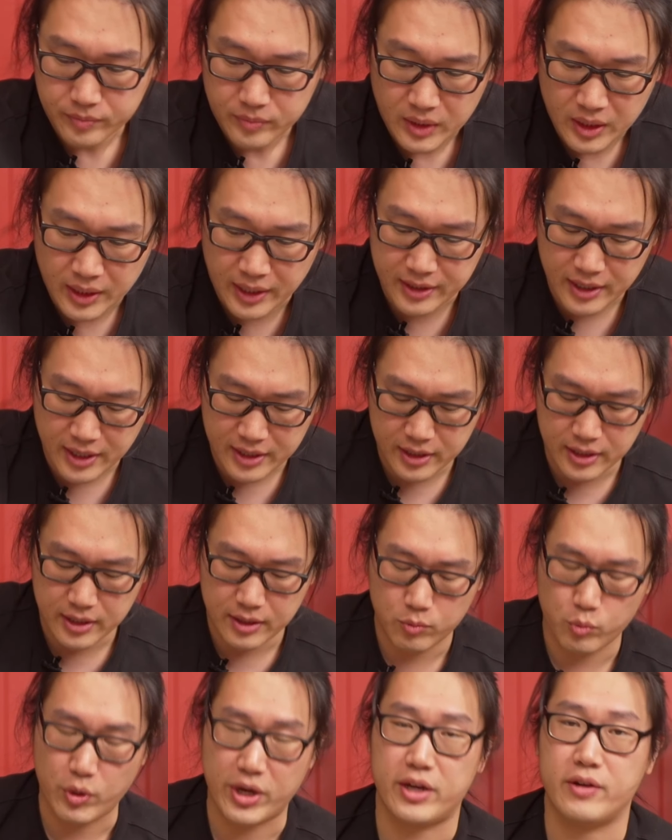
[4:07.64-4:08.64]

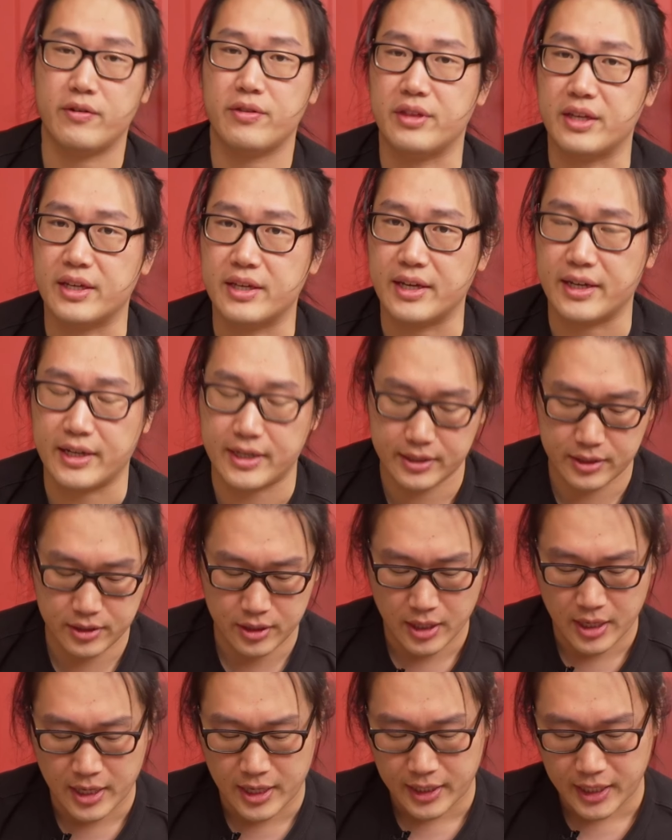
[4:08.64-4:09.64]
Another way of thinking is
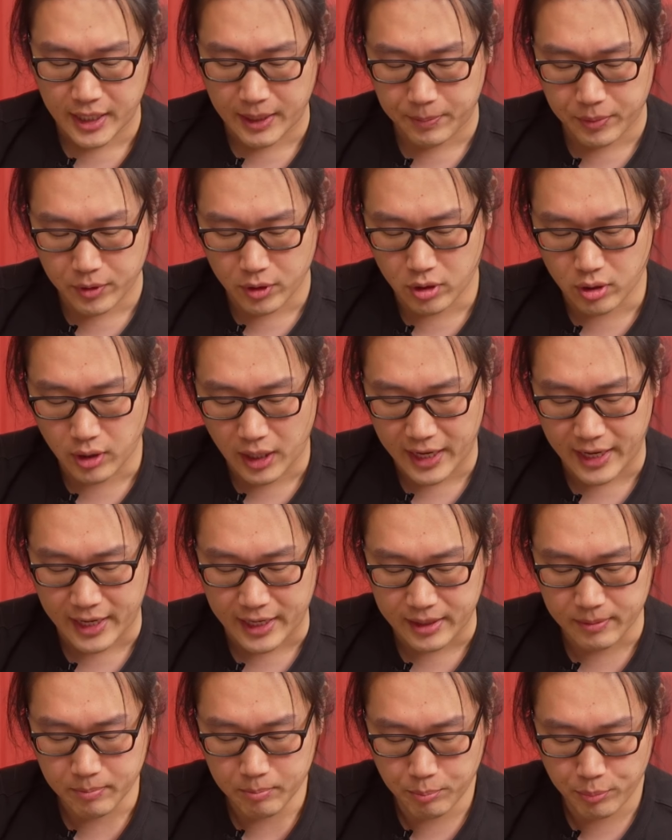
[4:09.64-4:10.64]
keep your
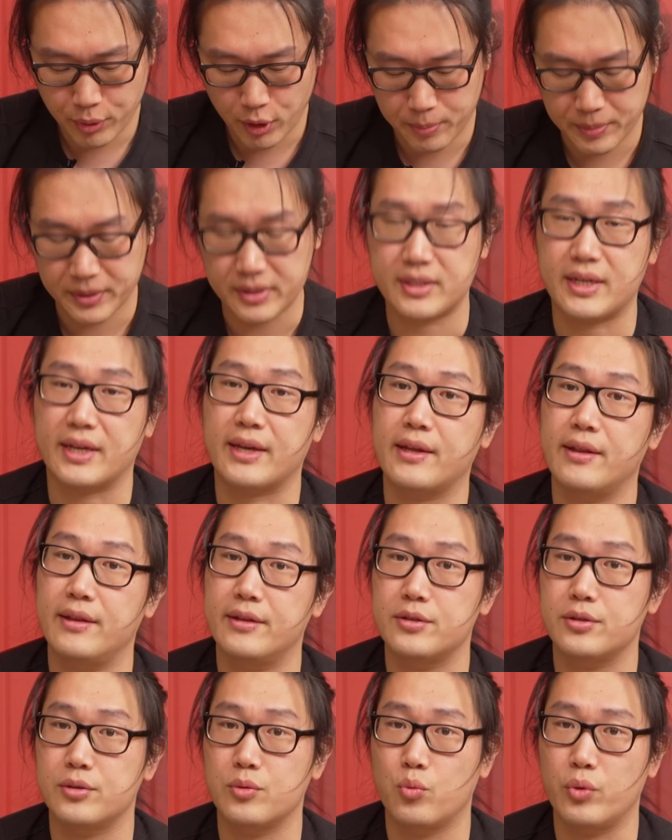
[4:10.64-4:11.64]
hand perpendicular
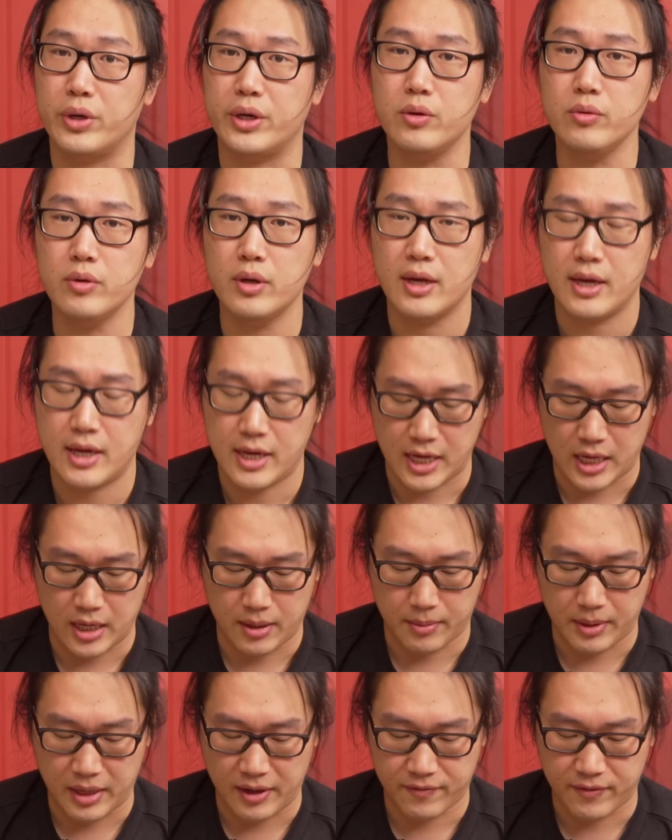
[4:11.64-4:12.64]
to the wheel.
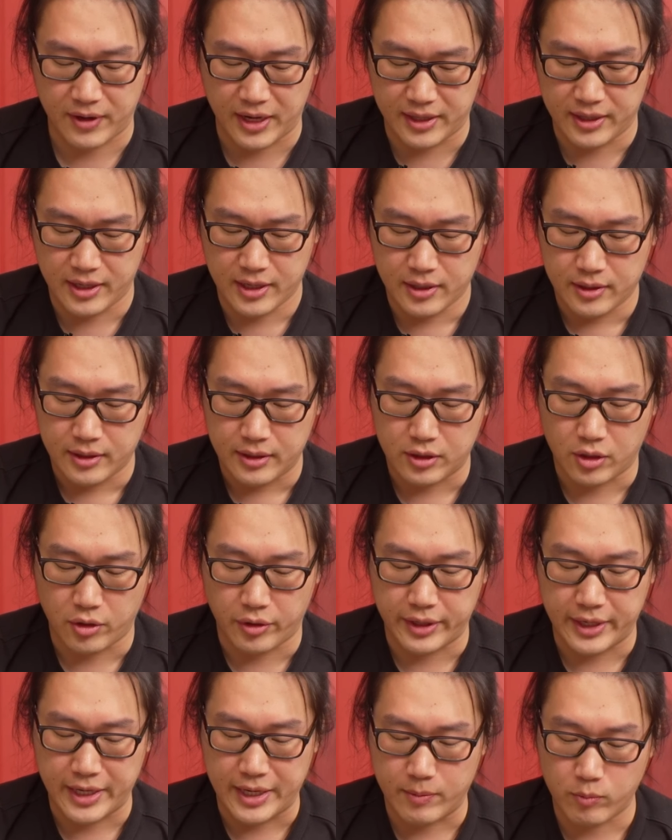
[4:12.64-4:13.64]
I find
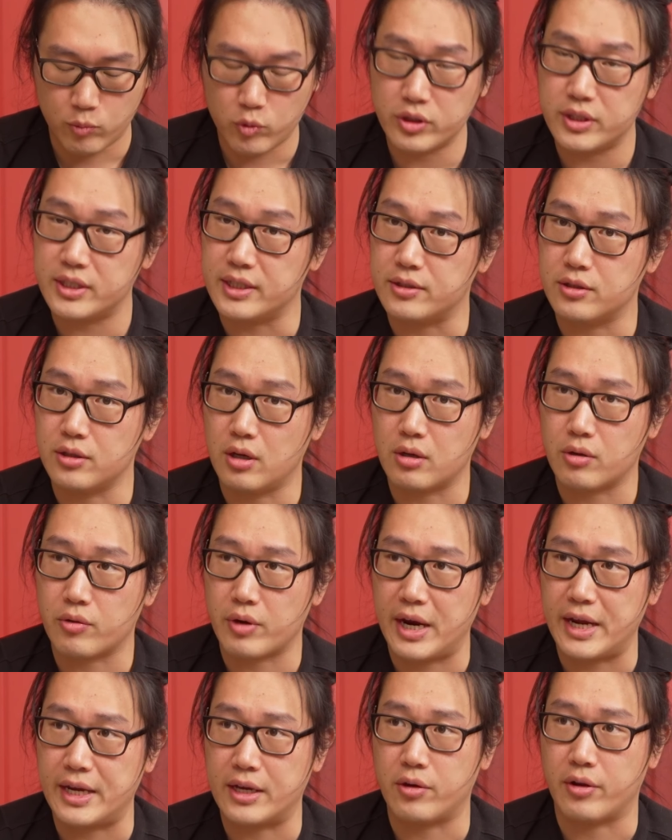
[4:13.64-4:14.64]
going inwards is not
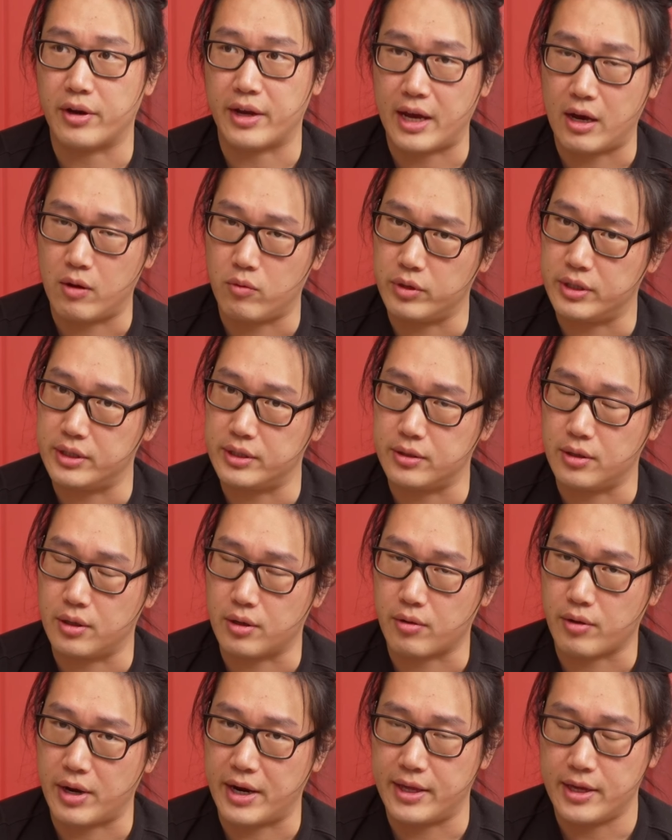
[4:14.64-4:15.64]
great, going outwards is not
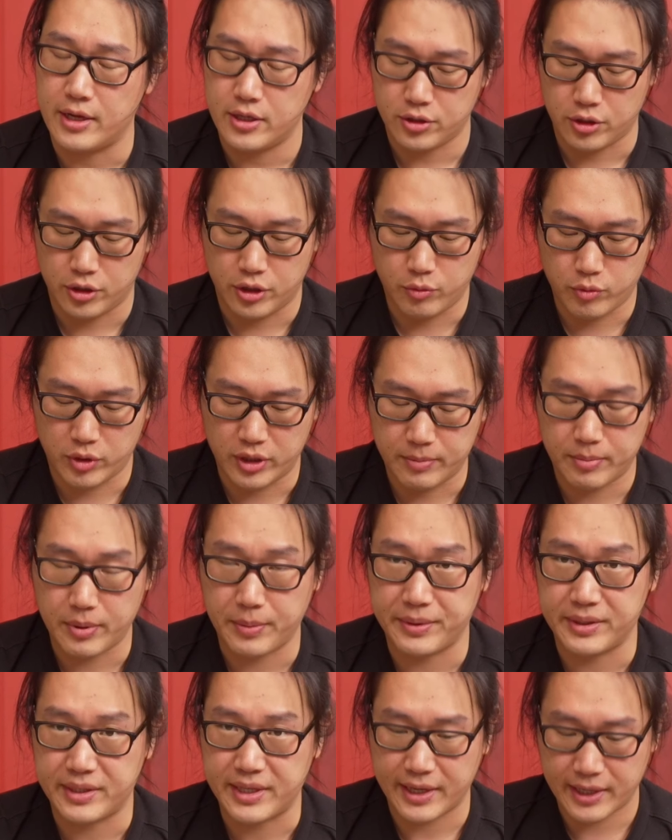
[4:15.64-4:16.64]
great. So you want it
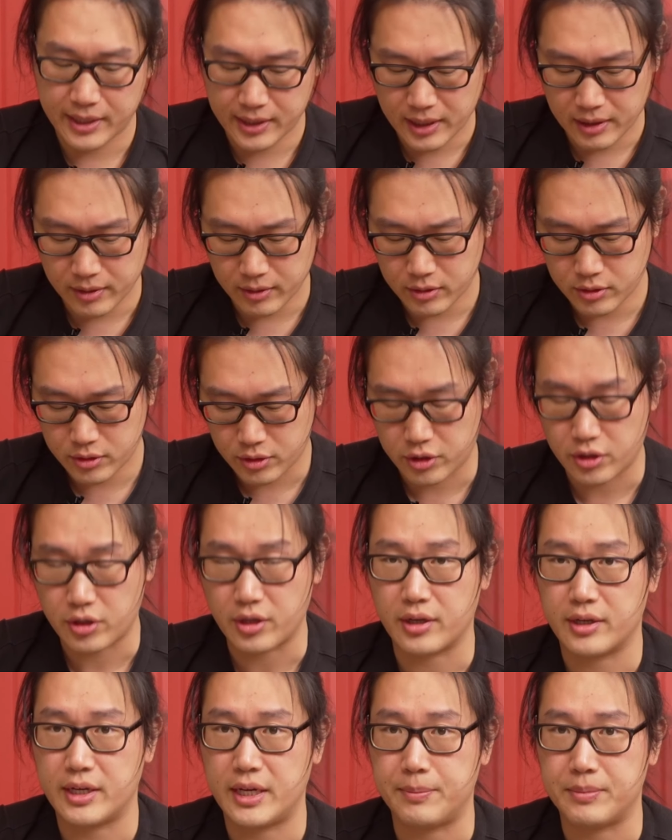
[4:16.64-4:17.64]
perpendicular so you
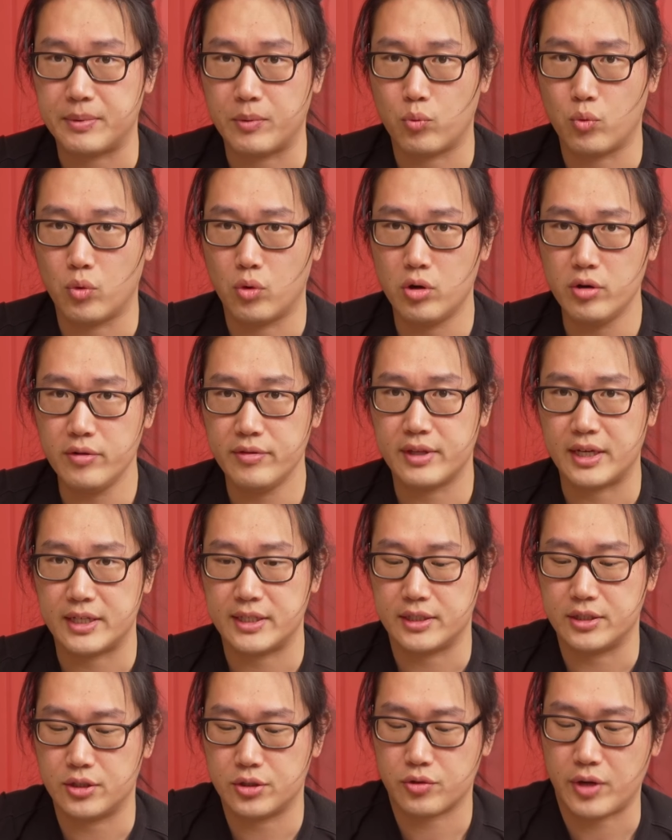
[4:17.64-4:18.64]
can keep the wall
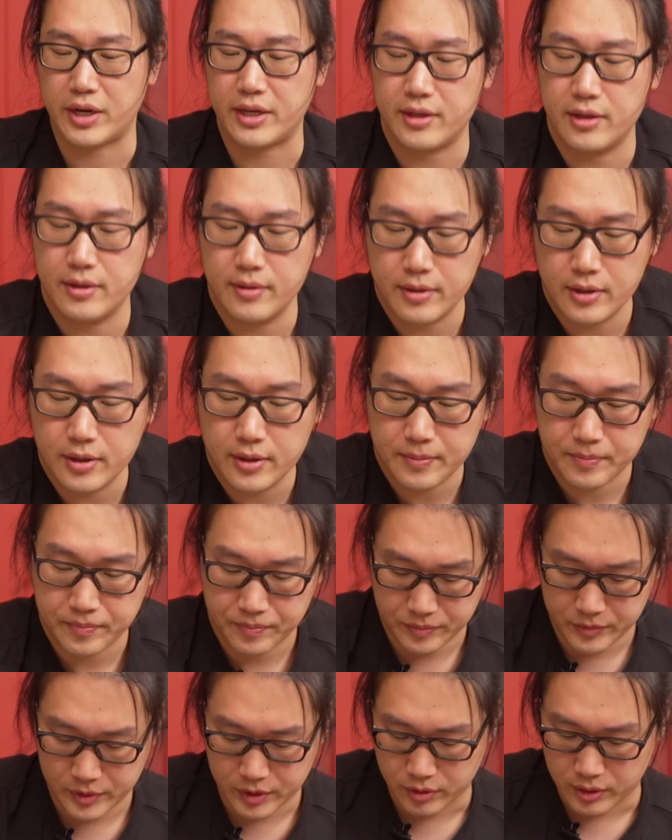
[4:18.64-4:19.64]
nice and straight.
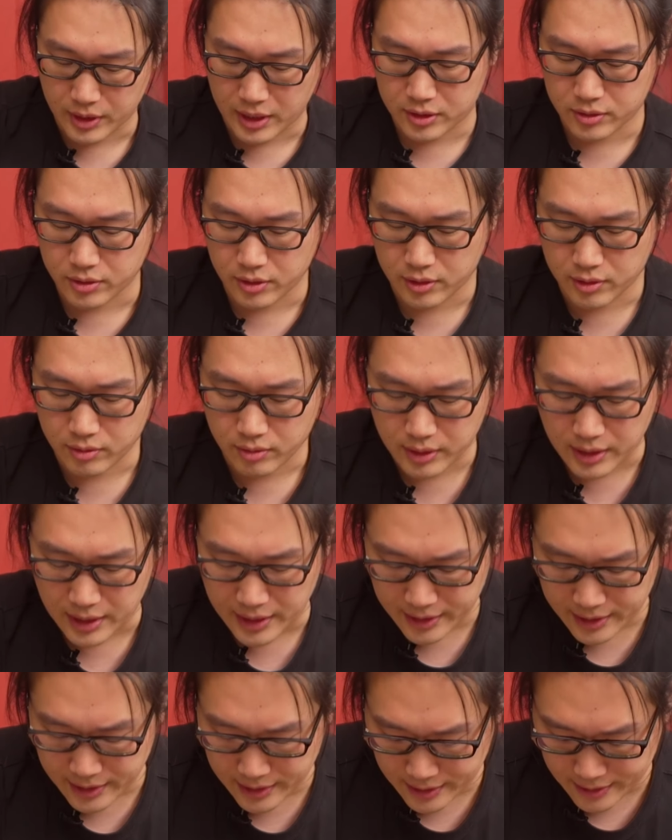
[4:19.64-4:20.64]
So that's going to look
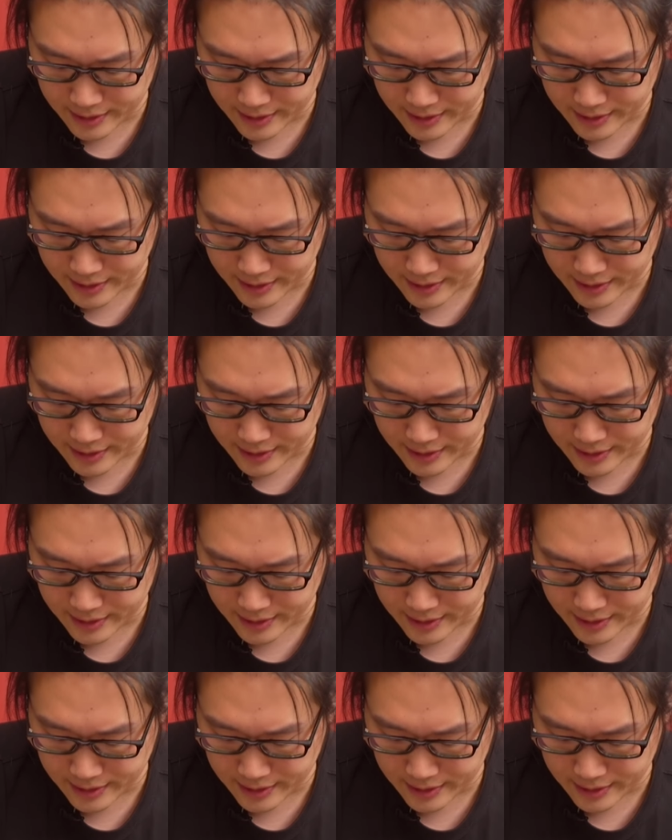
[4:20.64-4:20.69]
like,